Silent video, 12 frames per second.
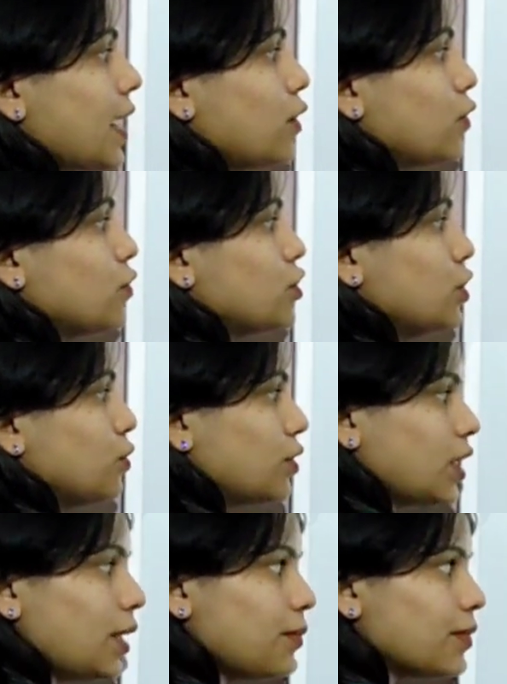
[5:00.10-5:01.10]
kind of
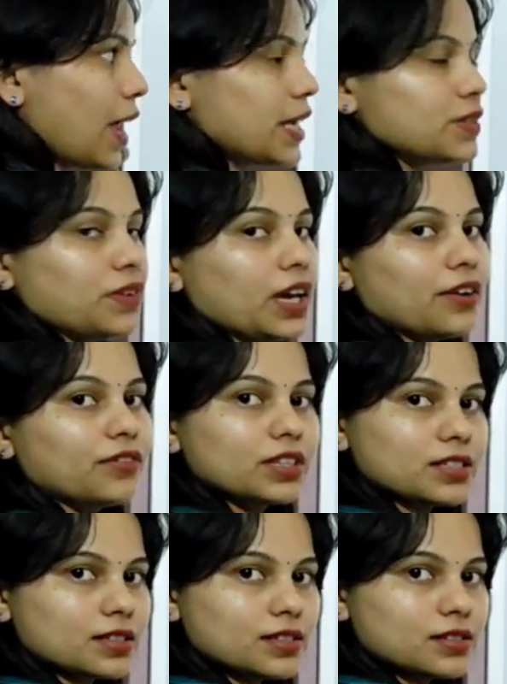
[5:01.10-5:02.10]
genotype as we have
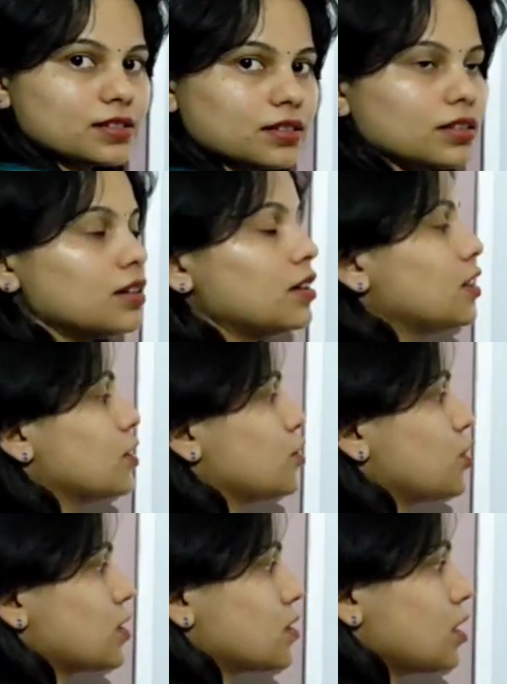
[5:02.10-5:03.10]
discussed
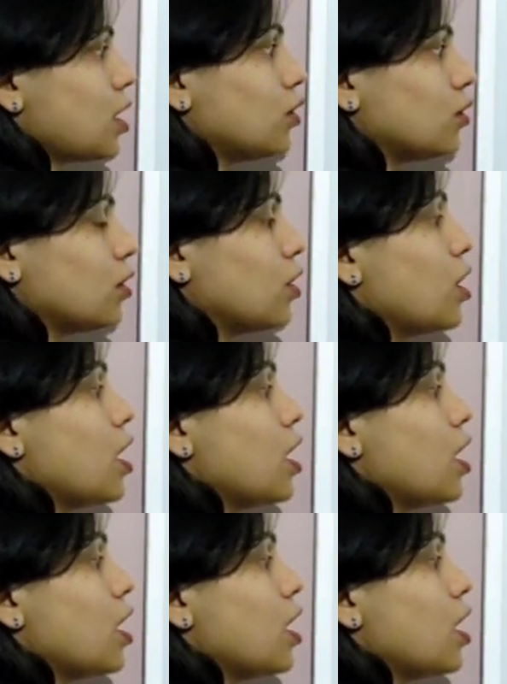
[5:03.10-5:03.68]
just now,